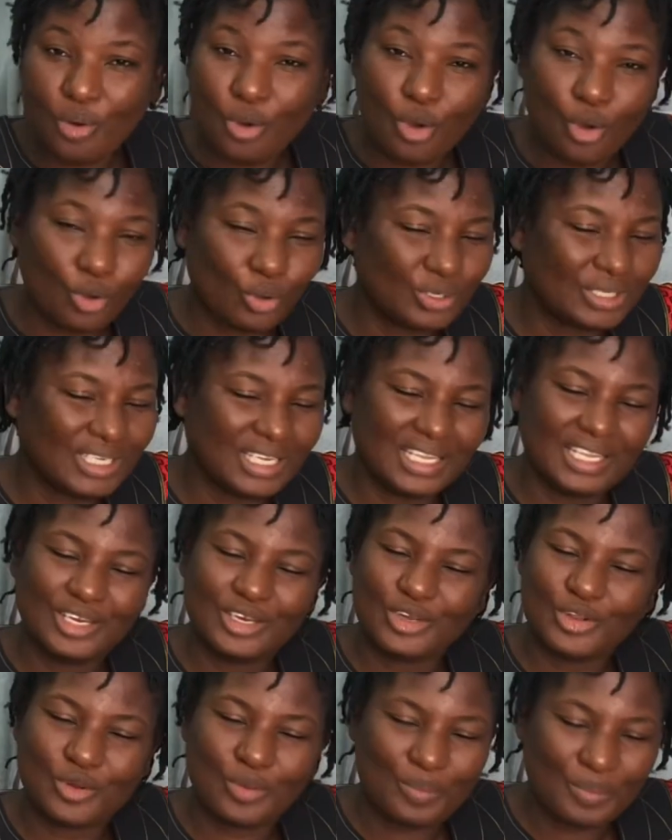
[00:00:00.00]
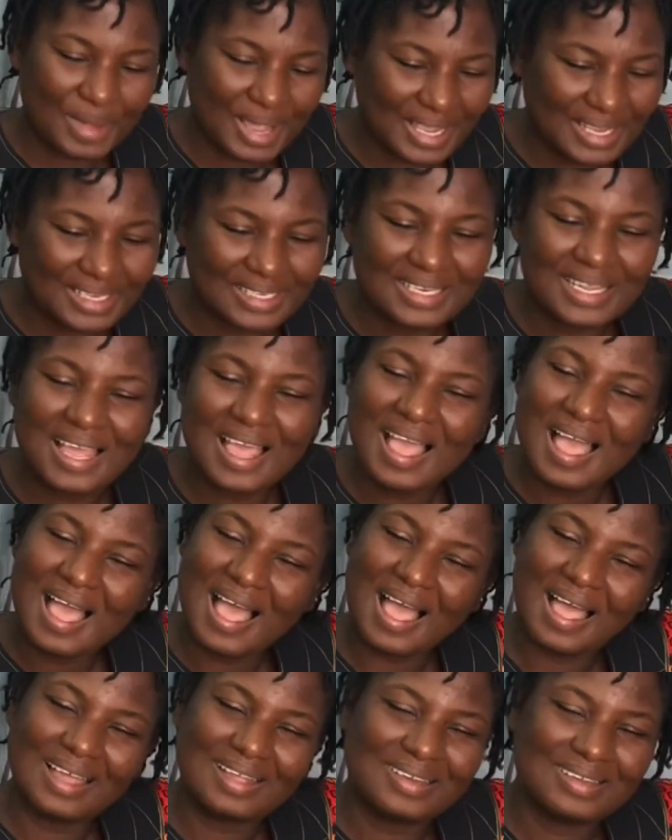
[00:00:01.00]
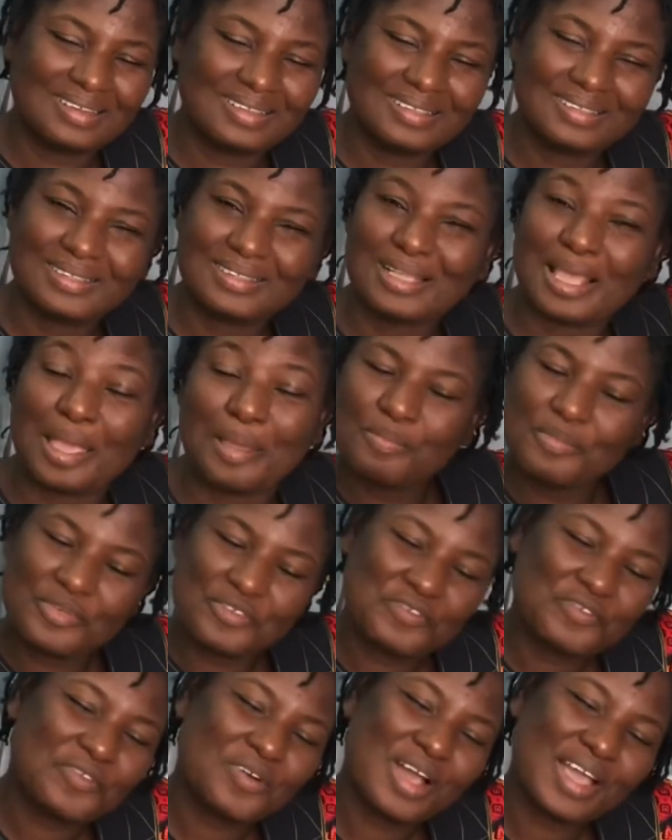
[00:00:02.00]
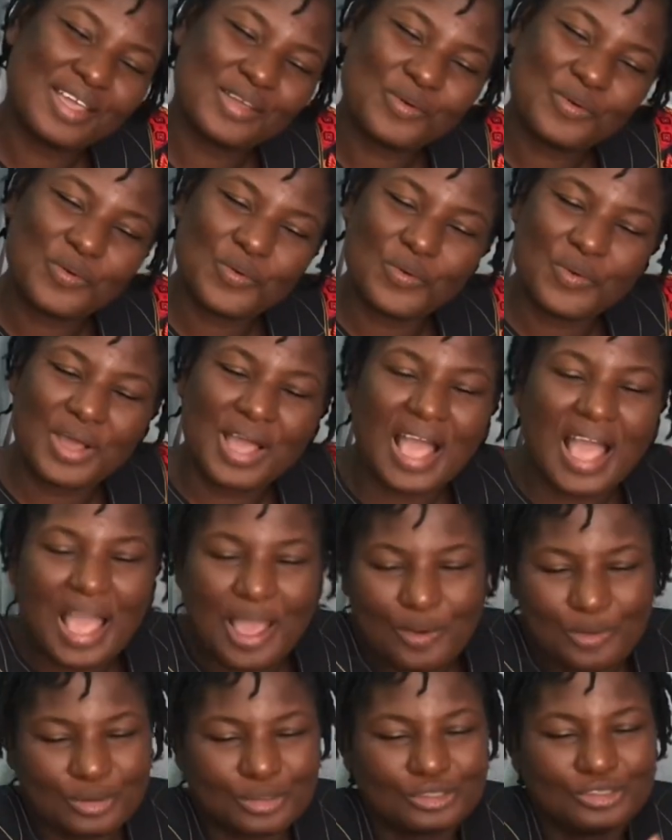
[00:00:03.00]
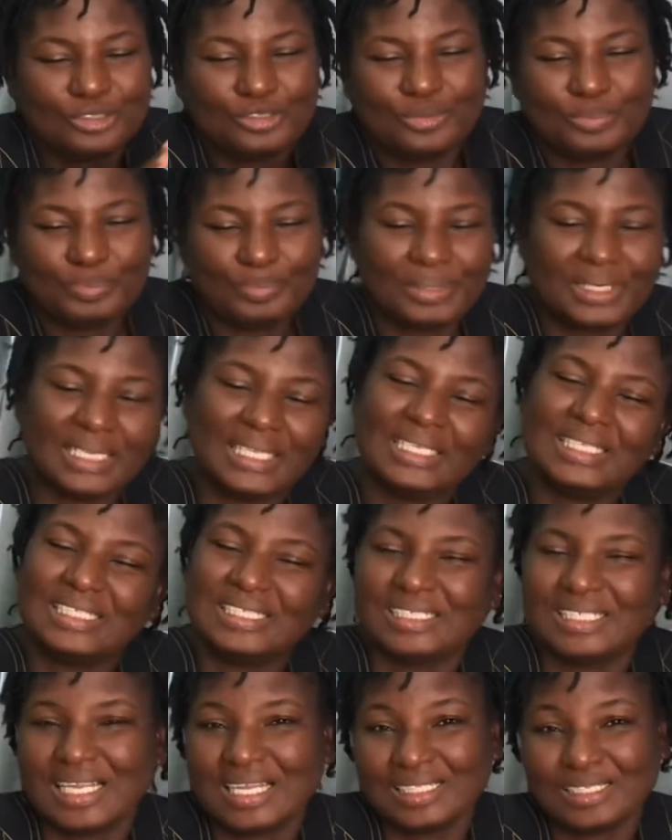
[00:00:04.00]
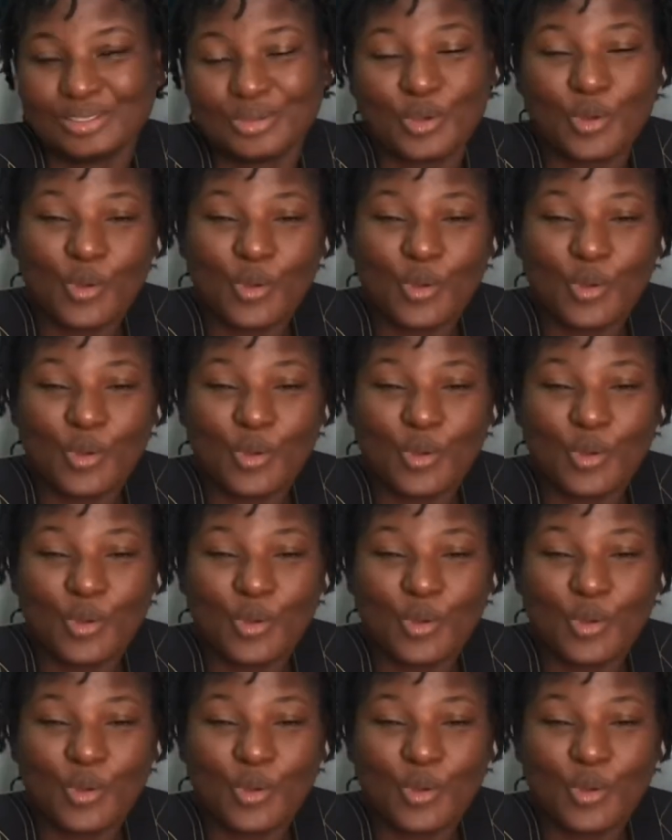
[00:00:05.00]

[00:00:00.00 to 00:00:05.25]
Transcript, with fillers: on in your mind at this time. Before I go, I want to plead that